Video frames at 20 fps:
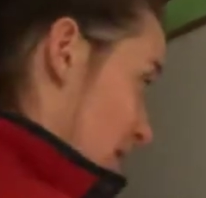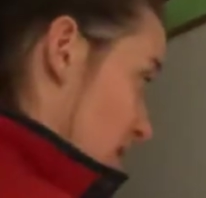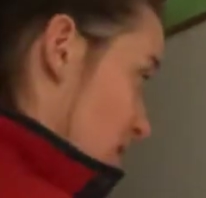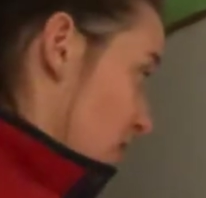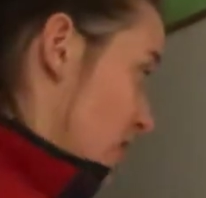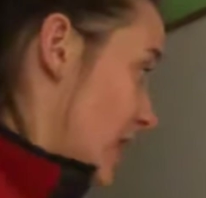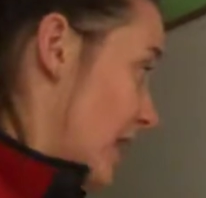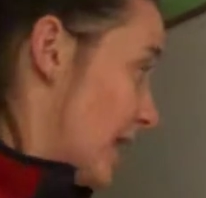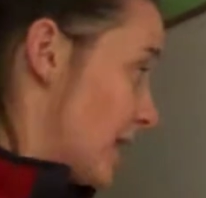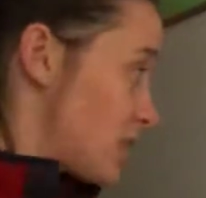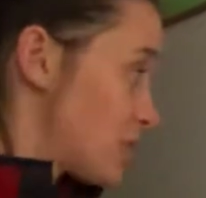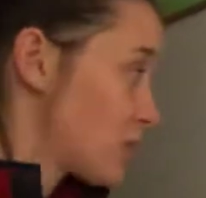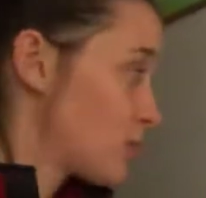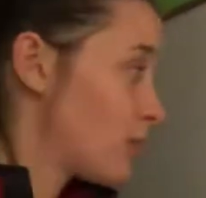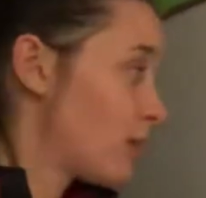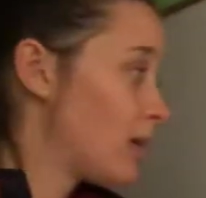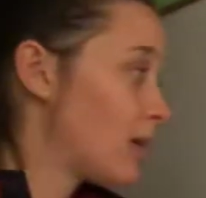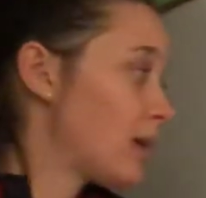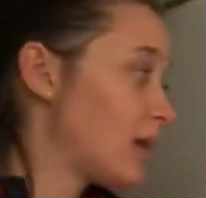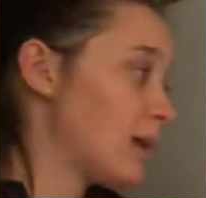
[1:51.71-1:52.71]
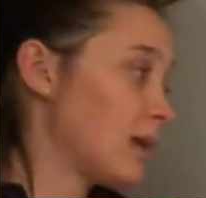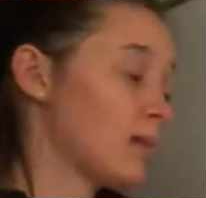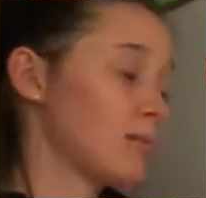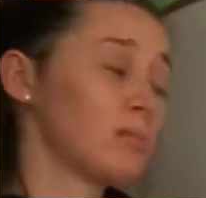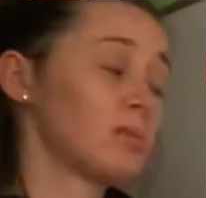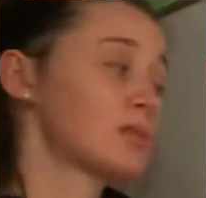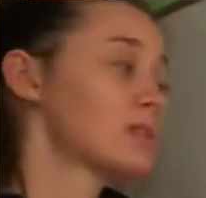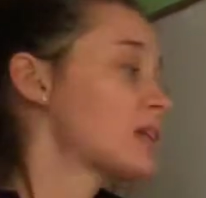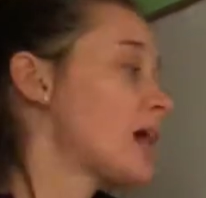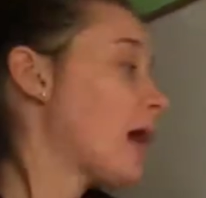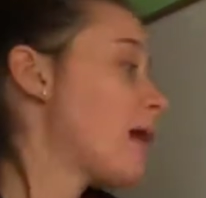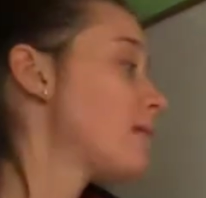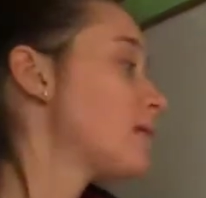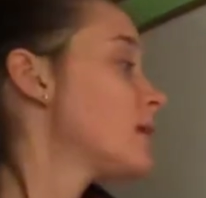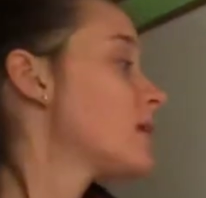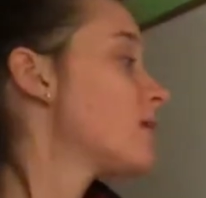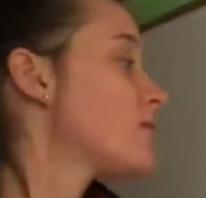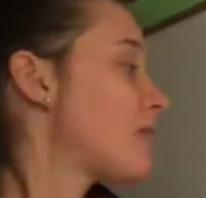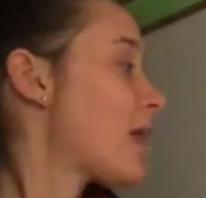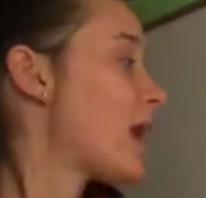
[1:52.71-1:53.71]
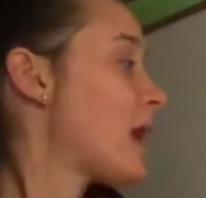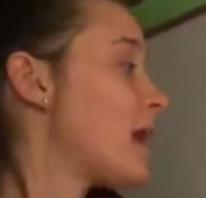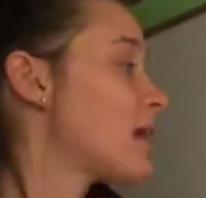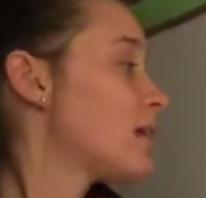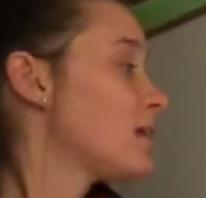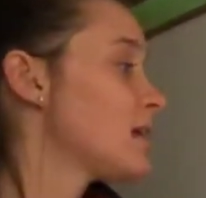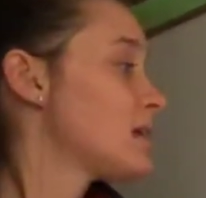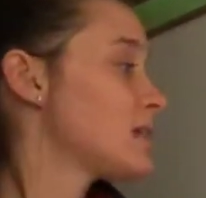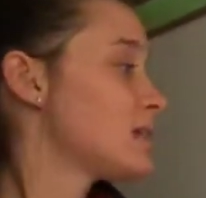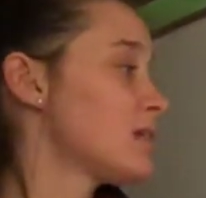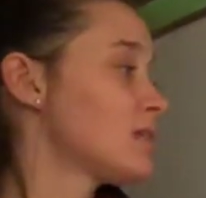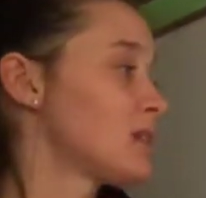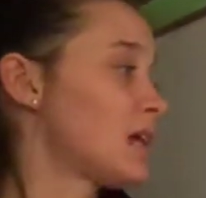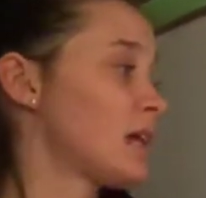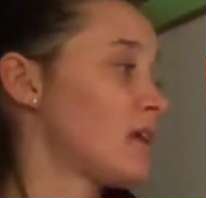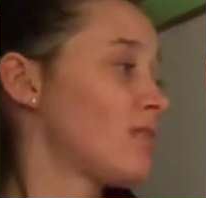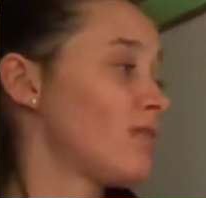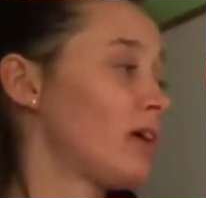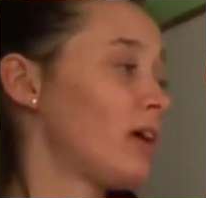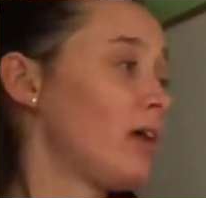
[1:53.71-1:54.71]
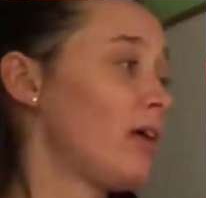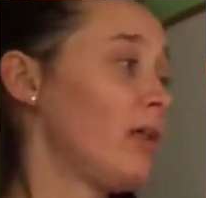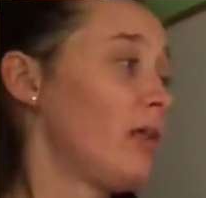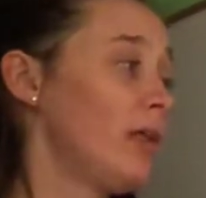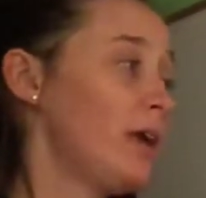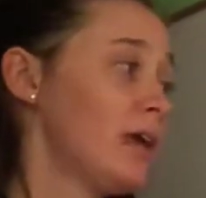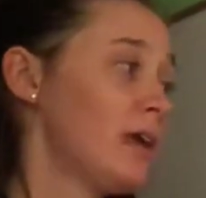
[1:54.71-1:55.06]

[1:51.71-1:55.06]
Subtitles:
So the next one, and most common, Viagra, Sildenafil.